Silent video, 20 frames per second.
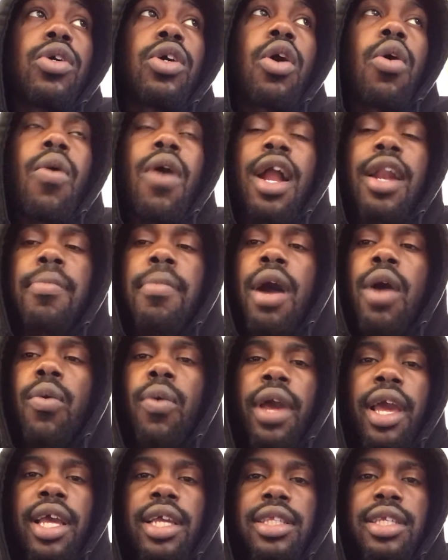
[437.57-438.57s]
go out of my
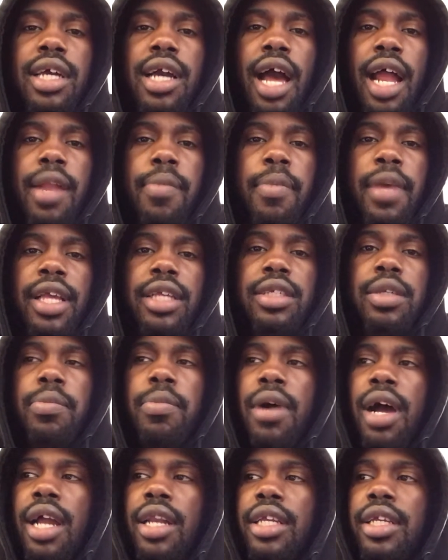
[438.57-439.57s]
way to kind of make
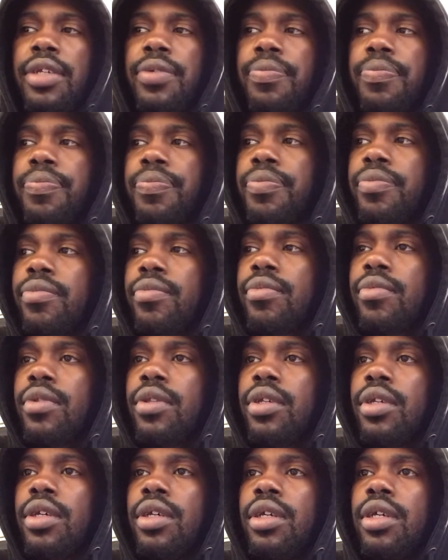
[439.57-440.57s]
somebody
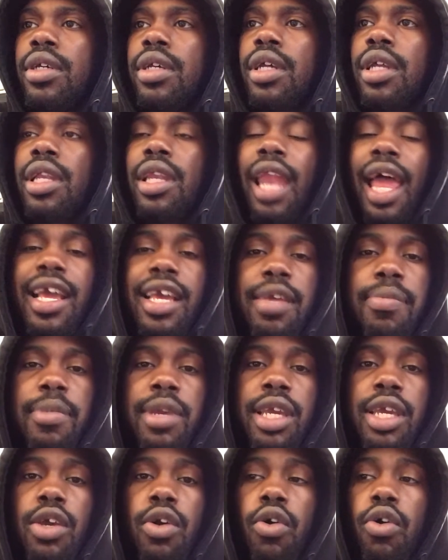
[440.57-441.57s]
like
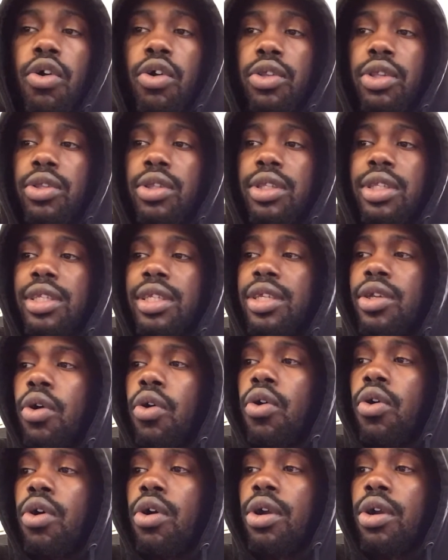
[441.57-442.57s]
me or
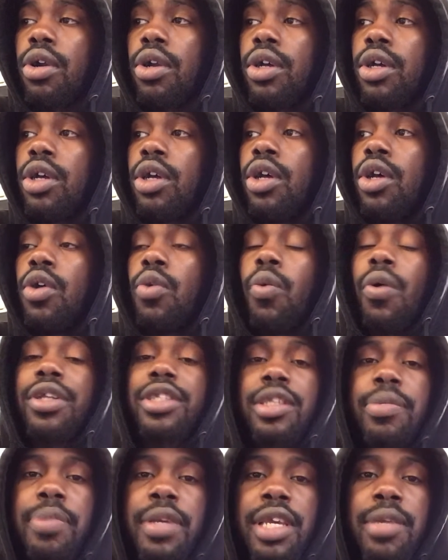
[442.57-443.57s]

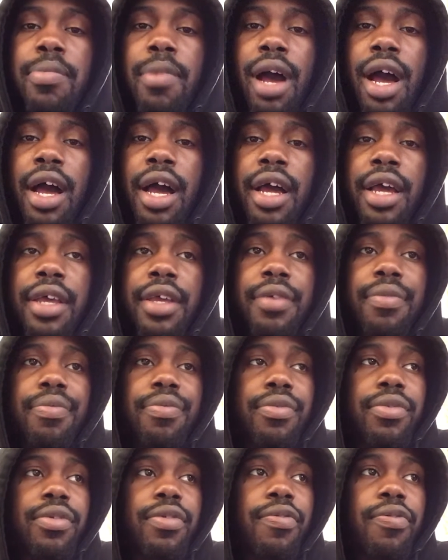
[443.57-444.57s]
want to be my
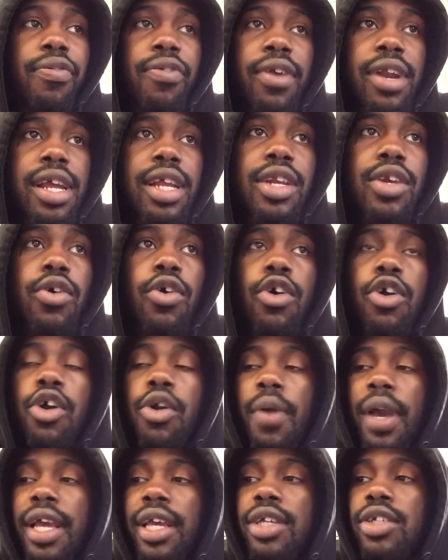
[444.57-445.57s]
friend or
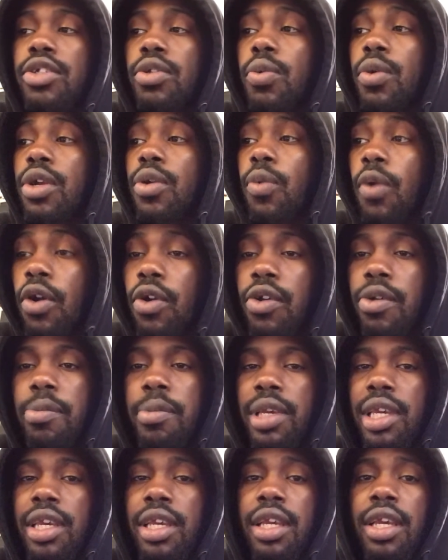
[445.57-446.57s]
acquaintance or want to work with
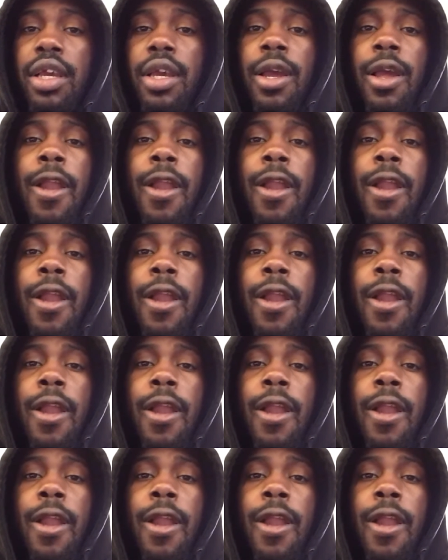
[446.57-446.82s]
me.